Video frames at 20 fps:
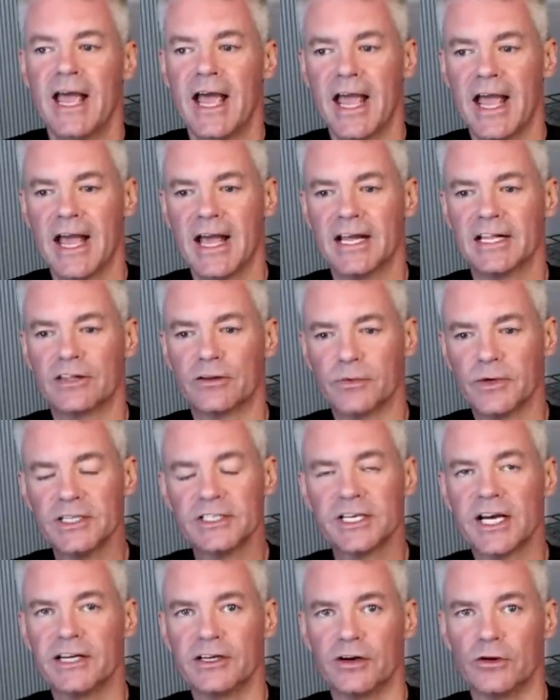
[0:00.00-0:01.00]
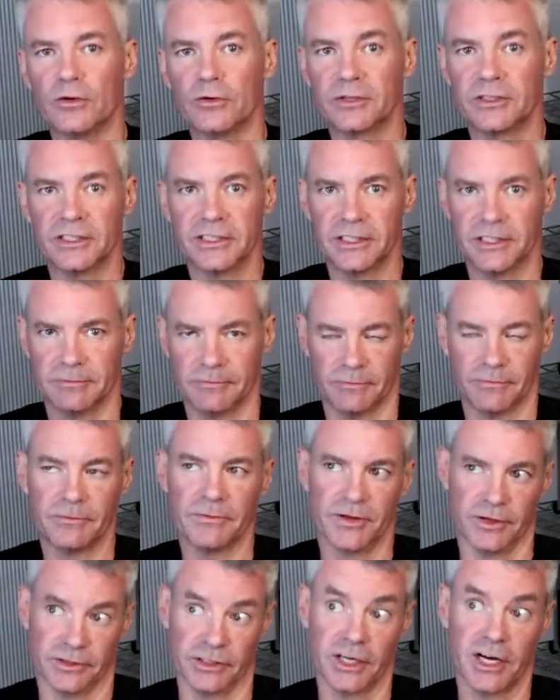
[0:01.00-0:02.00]
And the reason I don't,
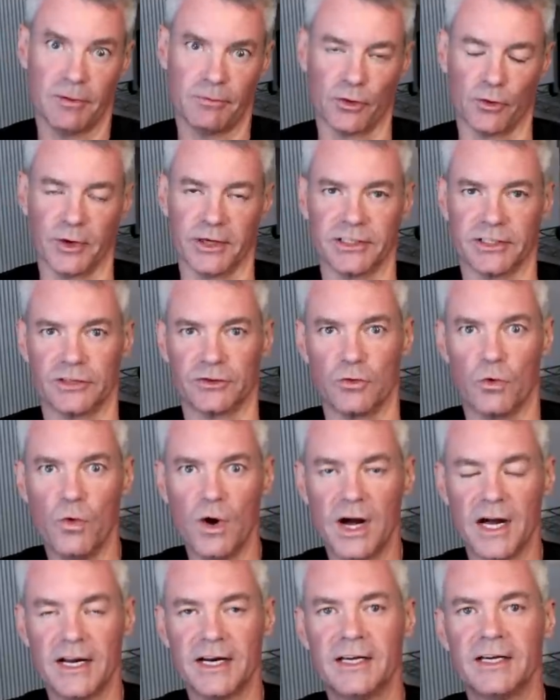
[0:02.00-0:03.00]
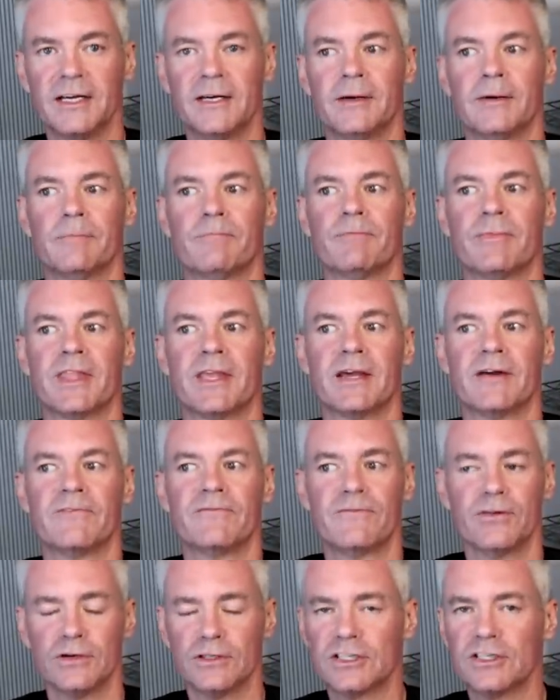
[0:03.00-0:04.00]
there's a couple reasons. One,
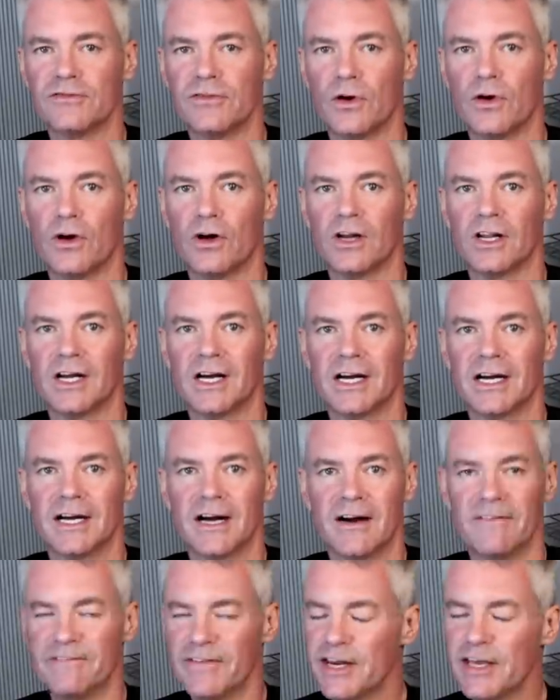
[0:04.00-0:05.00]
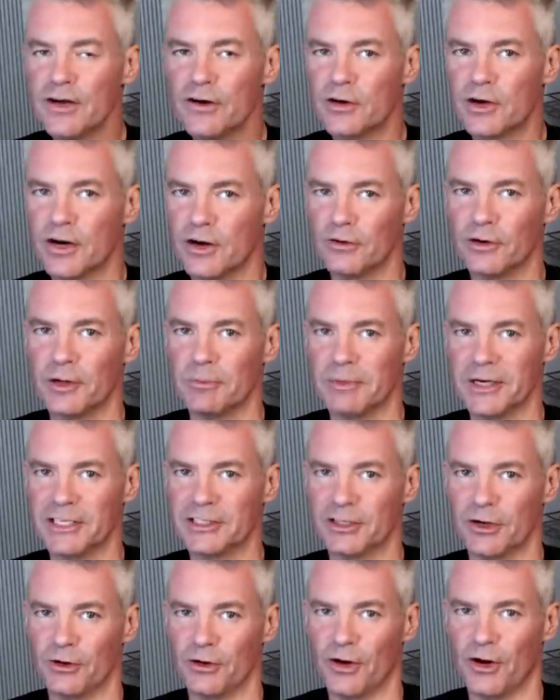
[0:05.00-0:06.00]
first of all, a video can only be
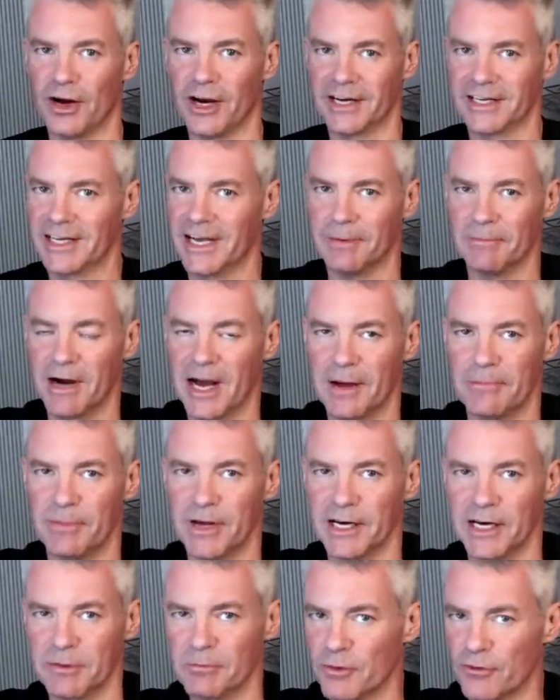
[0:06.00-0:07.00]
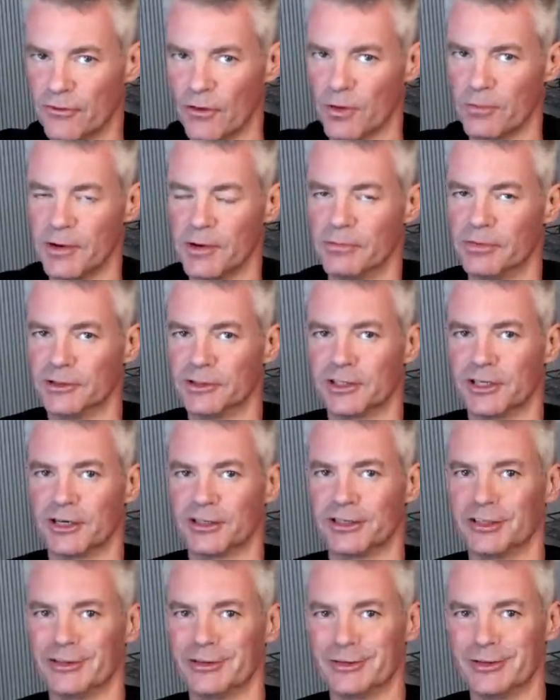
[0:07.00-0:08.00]
so long, in my opinion, before people
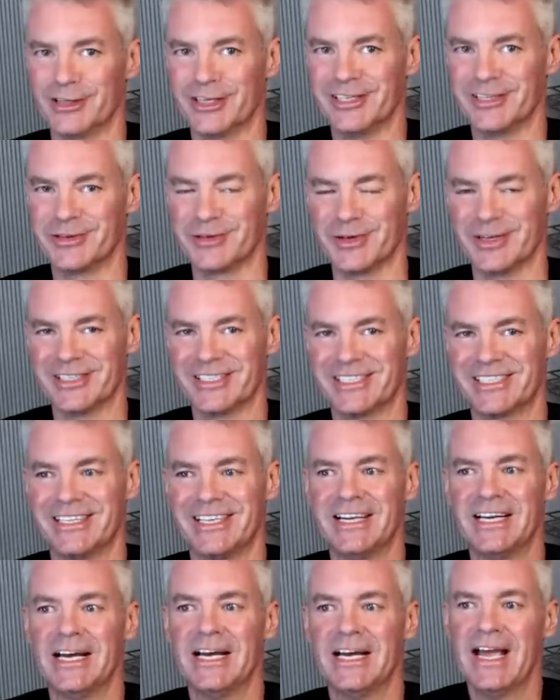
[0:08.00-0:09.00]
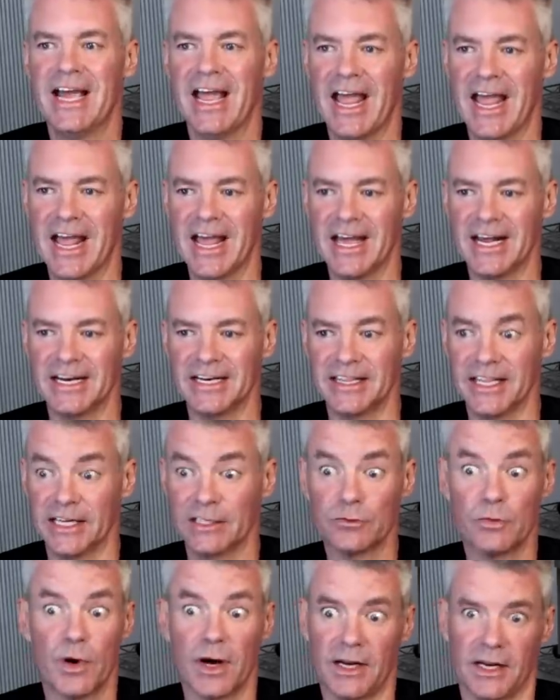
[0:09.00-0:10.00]
start to lose interest. And
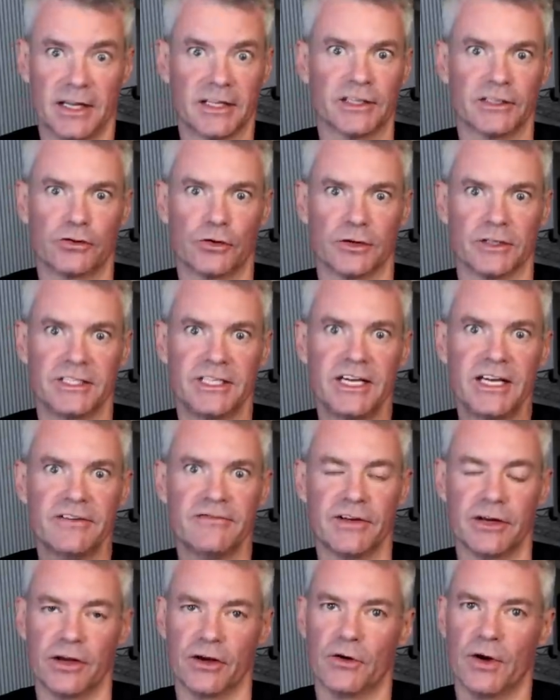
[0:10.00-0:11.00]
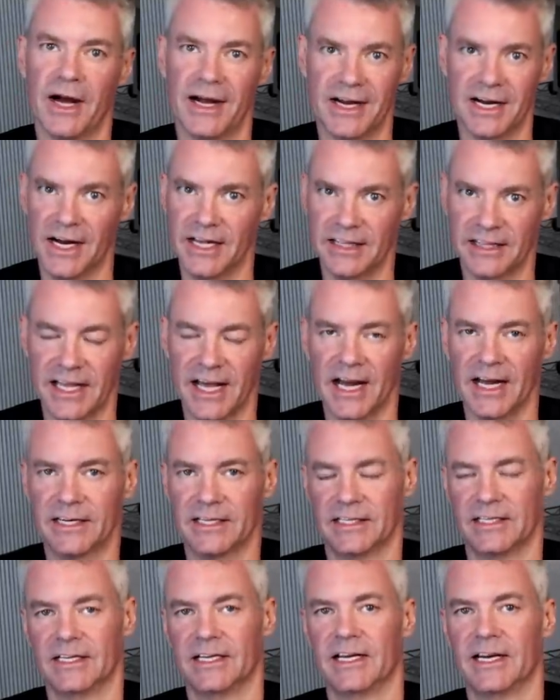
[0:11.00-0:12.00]
that's why, like the tortilla video, I cut
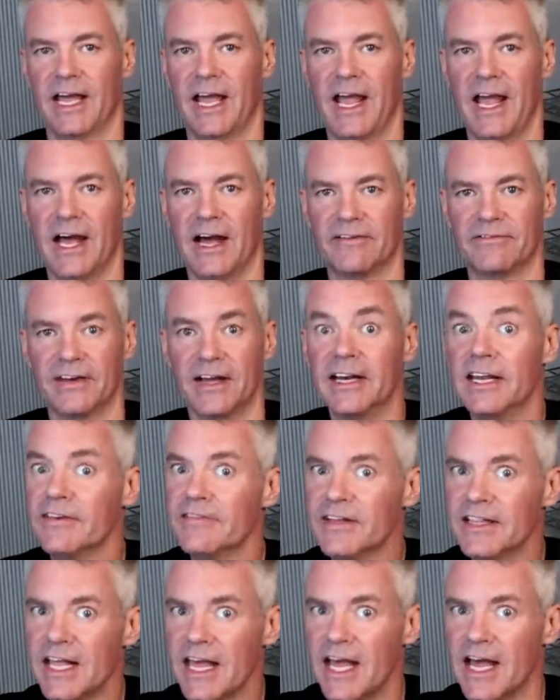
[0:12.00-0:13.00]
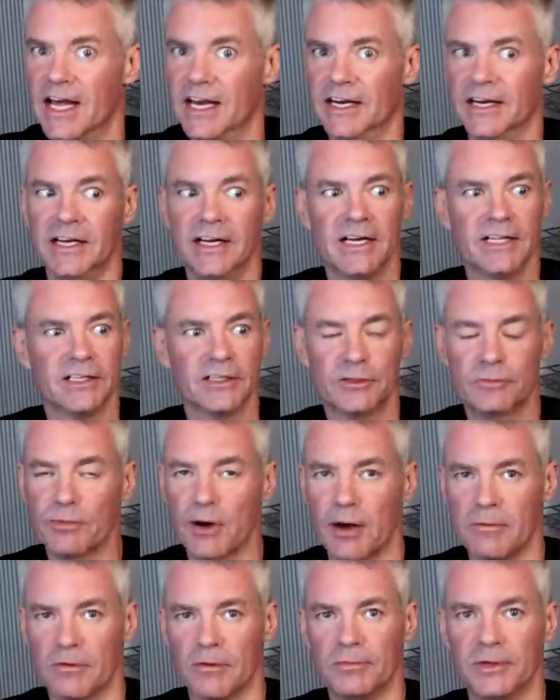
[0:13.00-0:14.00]
that in half. And even then, there's
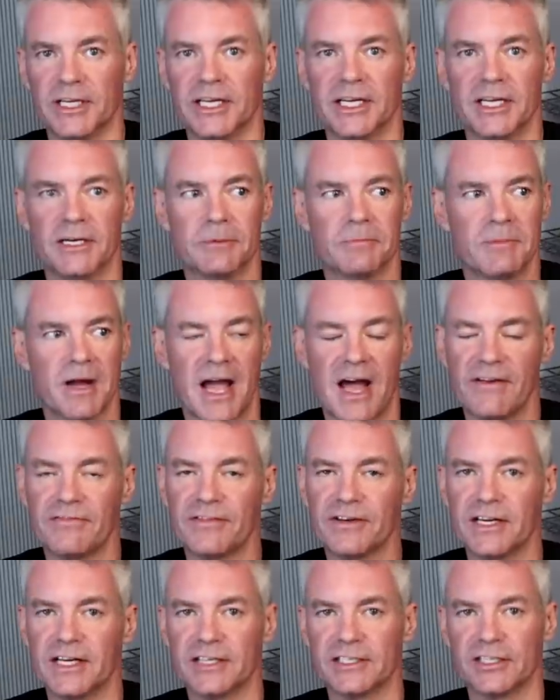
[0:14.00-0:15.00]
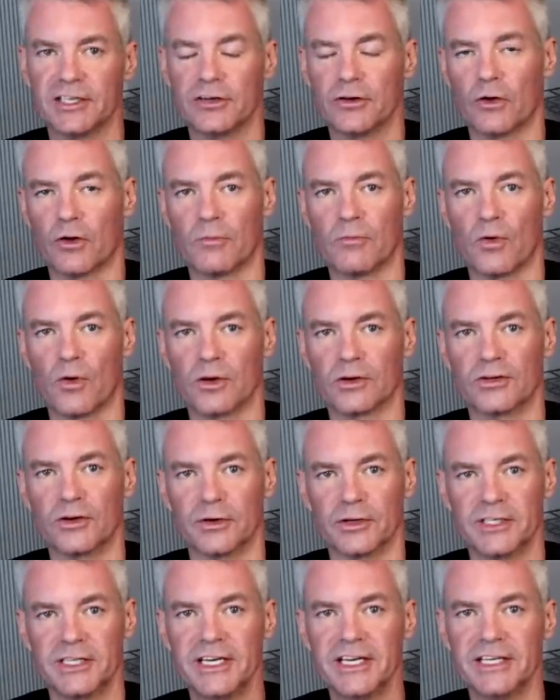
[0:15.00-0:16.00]
probably half a dozen or more
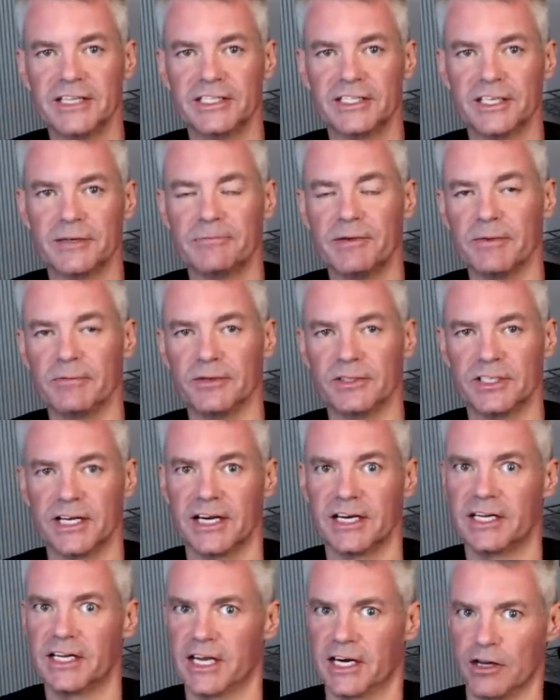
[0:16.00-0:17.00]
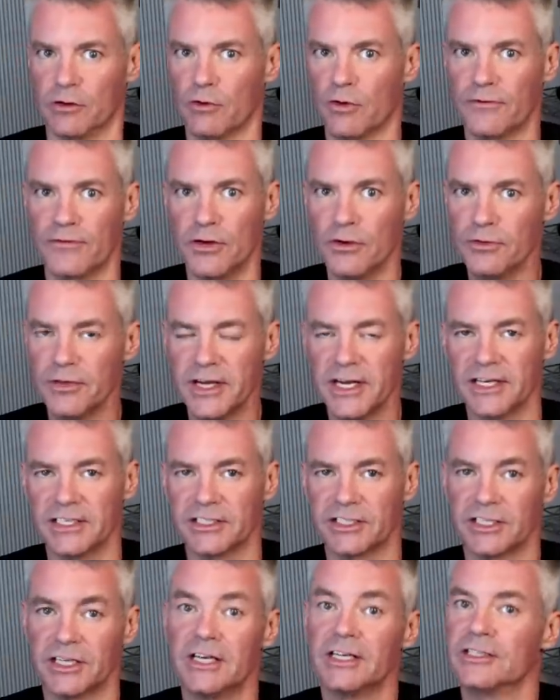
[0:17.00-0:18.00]
tortillas that people said, can you review
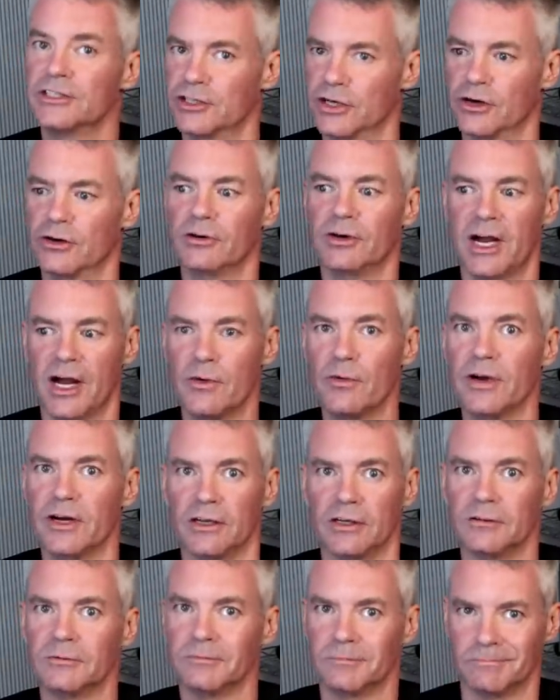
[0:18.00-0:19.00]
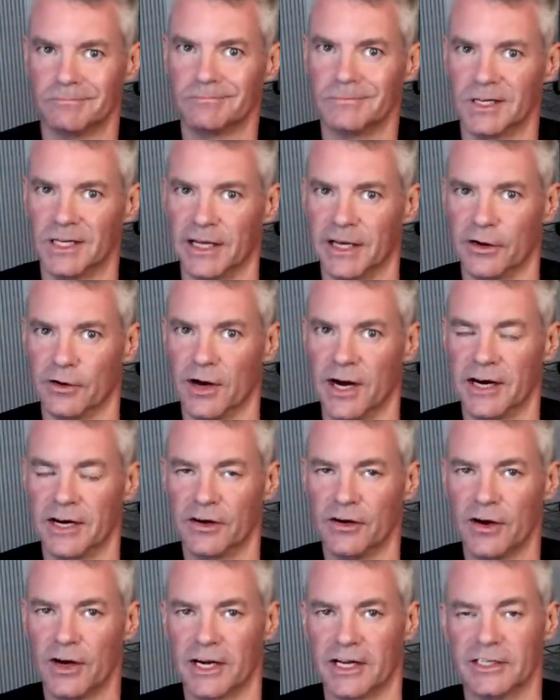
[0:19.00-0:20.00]
this? So I will, later on in
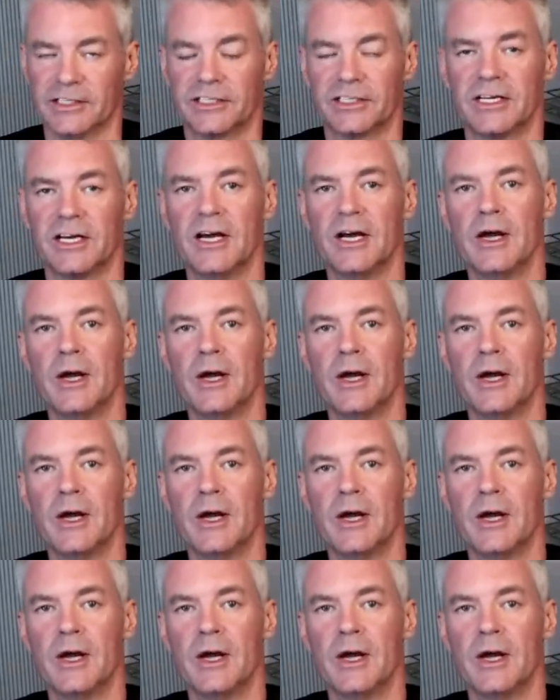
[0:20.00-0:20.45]
August.